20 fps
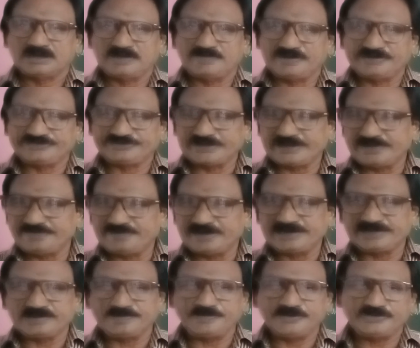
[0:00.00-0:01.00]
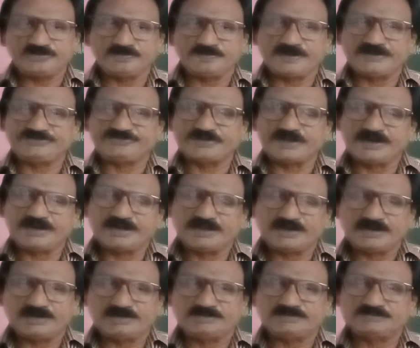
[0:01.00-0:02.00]
I once again welcome you to my
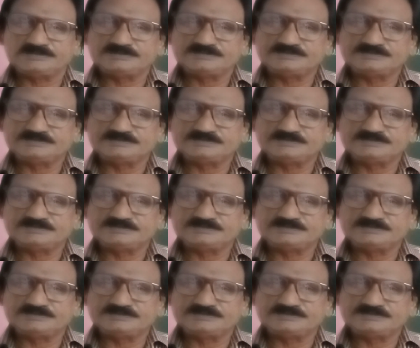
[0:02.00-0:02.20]
channel.